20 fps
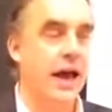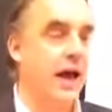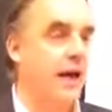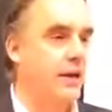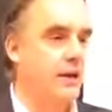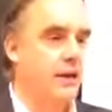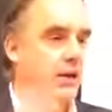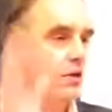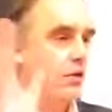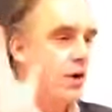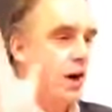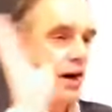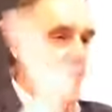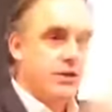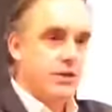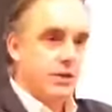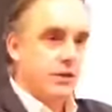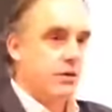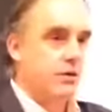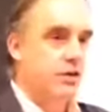And you
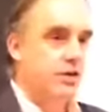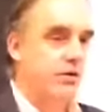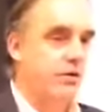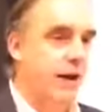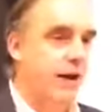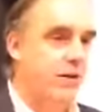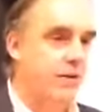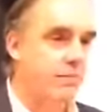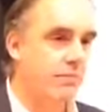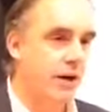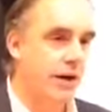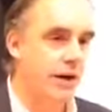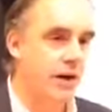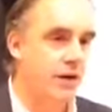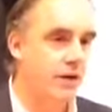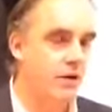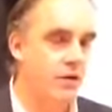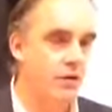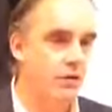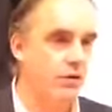guys are surrounded by
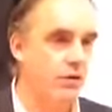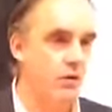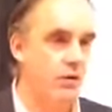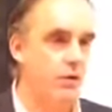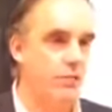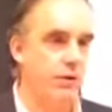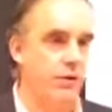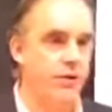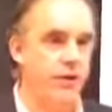unknown horrible